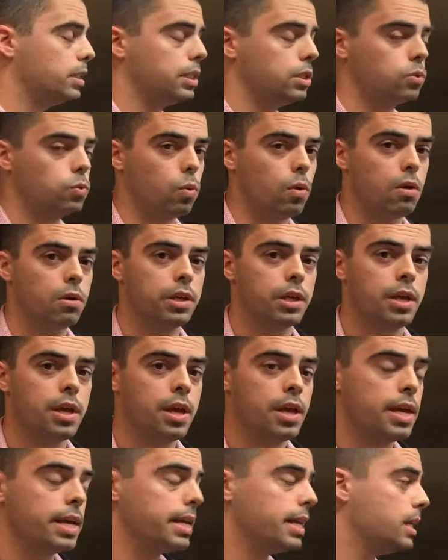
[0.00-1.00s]
in this work
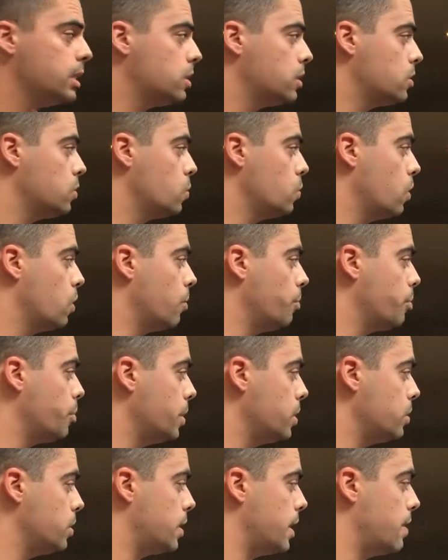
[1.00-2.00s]
is to
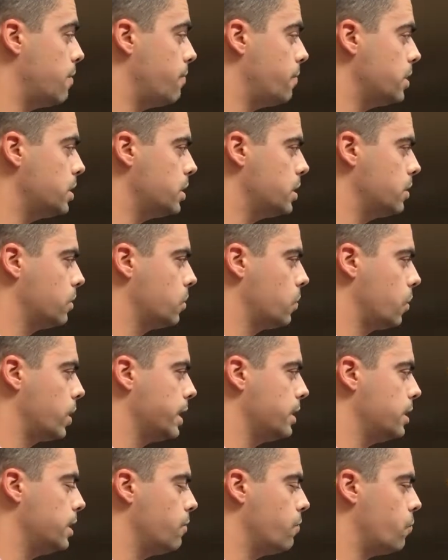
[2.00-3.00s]
compute
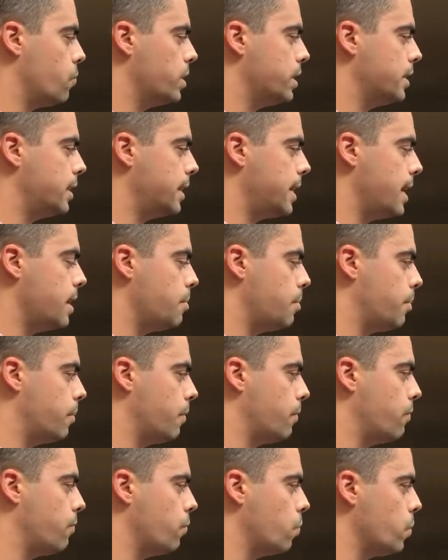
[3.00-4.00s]
efficiently different type
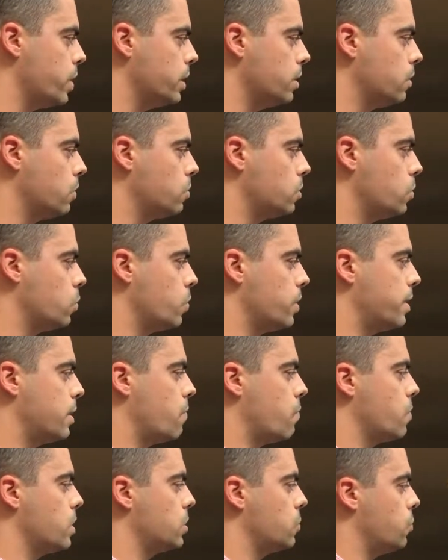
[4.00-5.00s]
of windows with
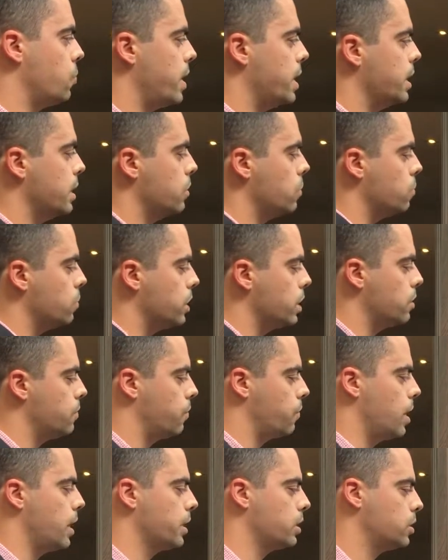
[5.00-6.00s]
unrestraining to this
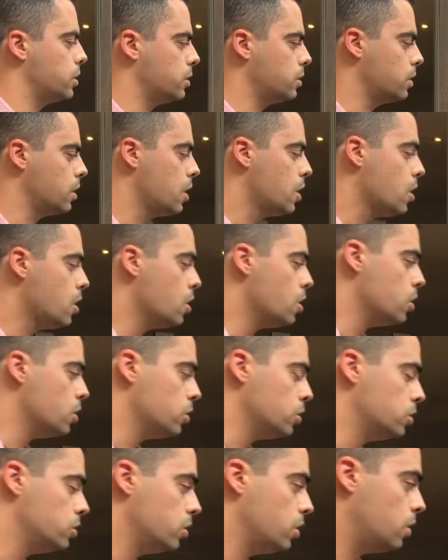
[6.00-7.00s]
function.
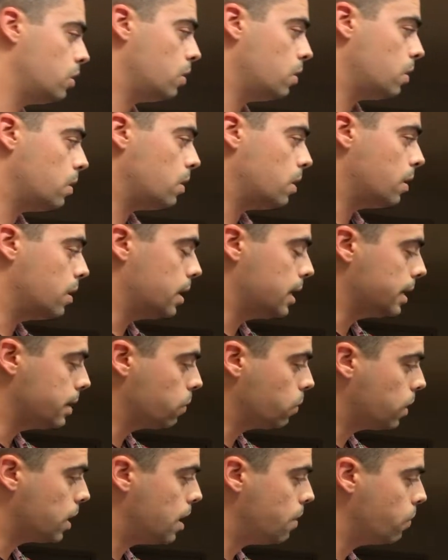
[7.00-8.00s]
So
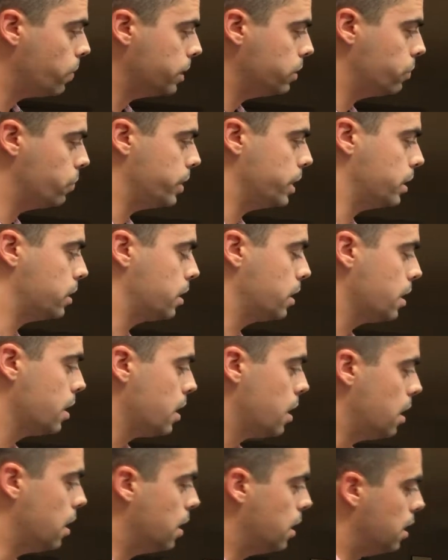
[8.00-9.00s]
how we do it?
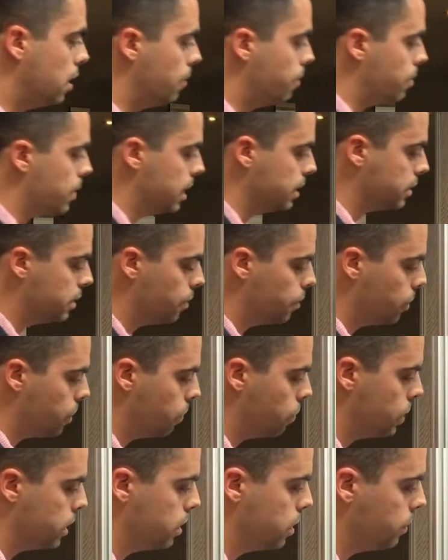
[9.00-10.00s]
A
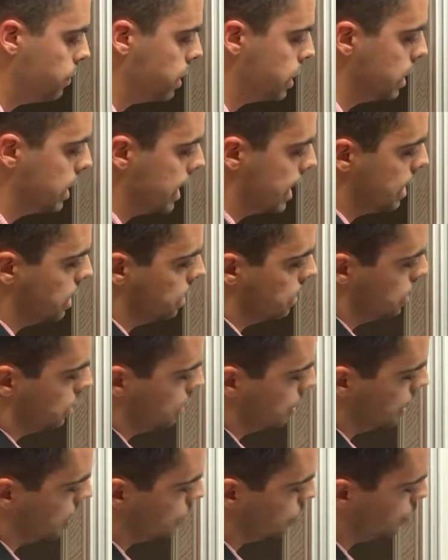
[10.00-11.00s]
temporal window is
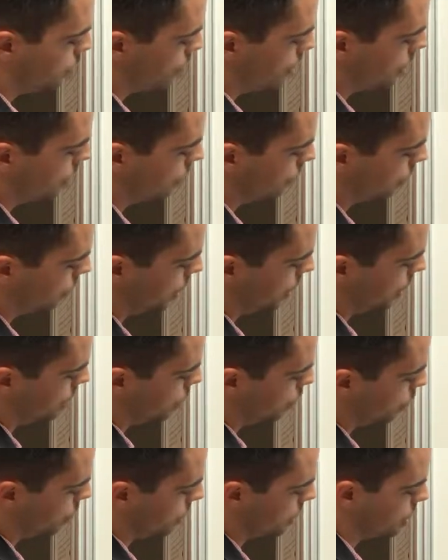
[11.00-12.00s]
just this part of the
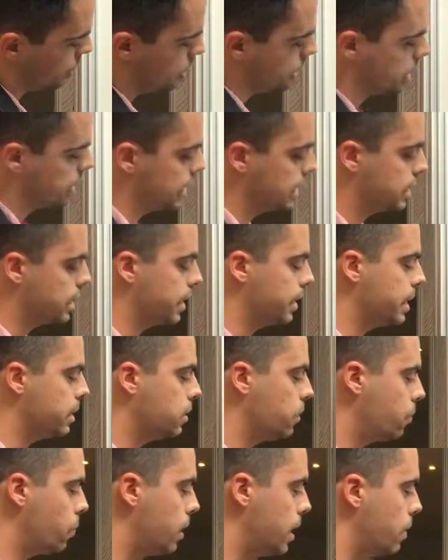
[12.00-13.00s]
expression. It's just an
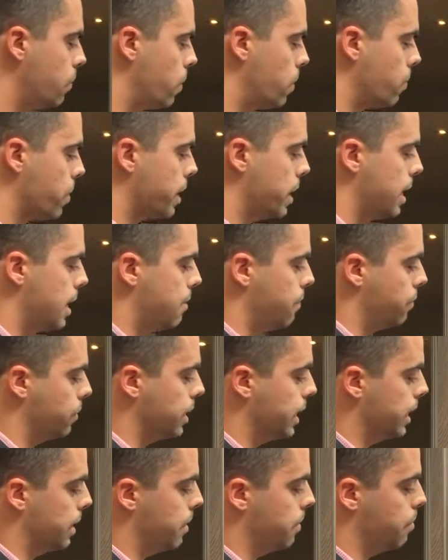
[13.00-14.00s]
interval where we
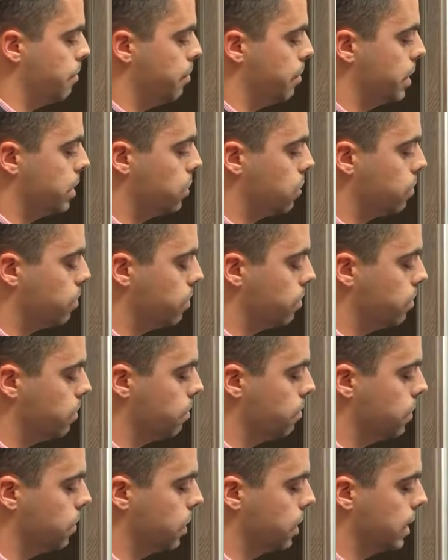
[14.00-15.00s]
have
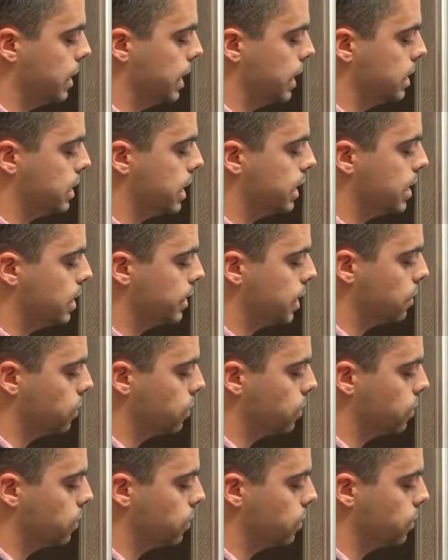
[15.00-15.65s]
the signal